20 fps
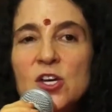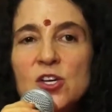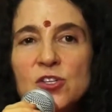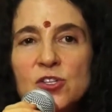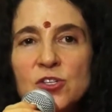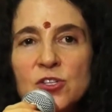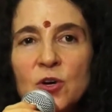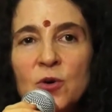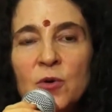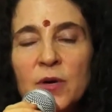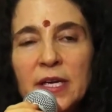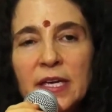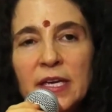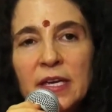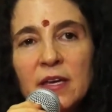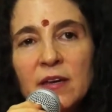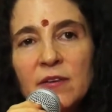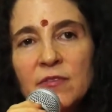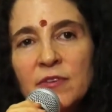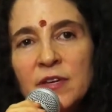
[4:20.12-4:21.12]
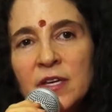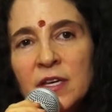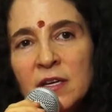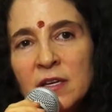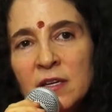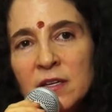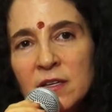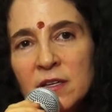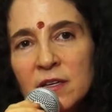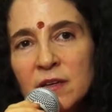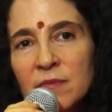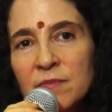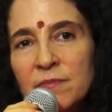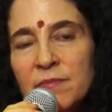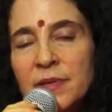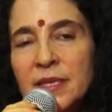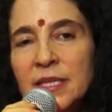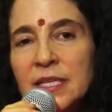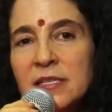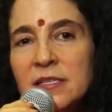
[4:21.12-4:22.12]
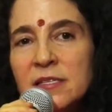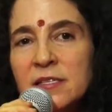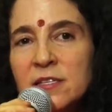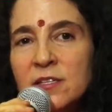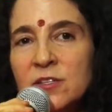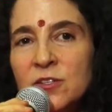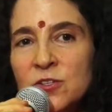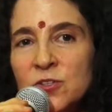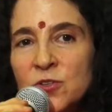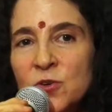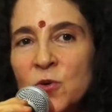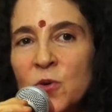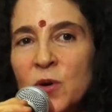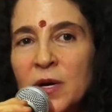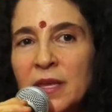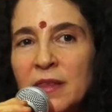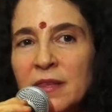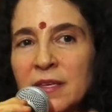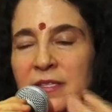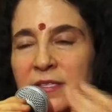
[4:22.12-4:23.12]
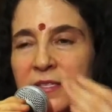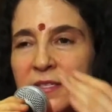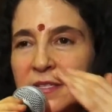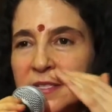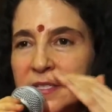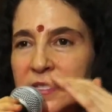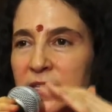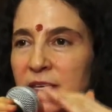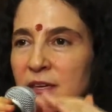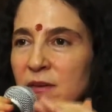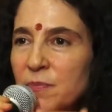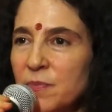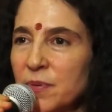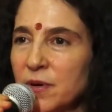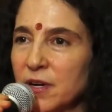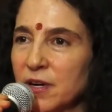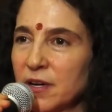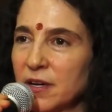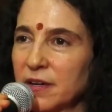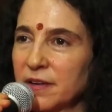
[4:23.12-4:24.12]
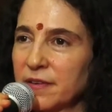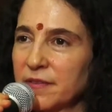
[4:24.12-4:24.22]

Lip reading: So even bliss and joy that's deeper,